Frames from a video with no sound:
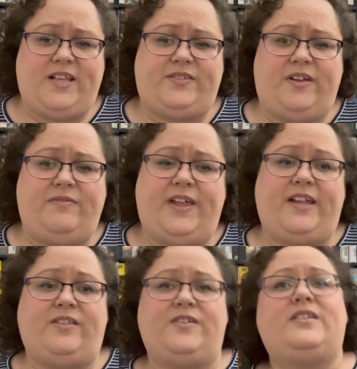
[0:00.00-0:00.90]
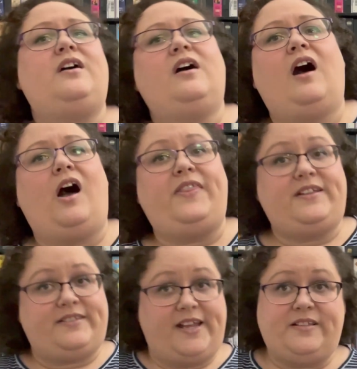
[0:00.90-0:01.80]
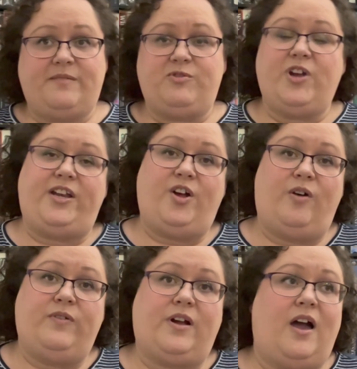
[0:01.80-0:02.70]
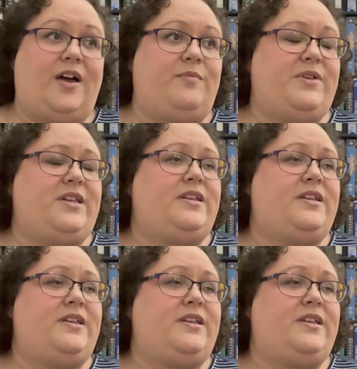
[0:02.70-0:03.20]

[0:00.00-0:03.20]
So I feel like there's all these things I'm trying to overcome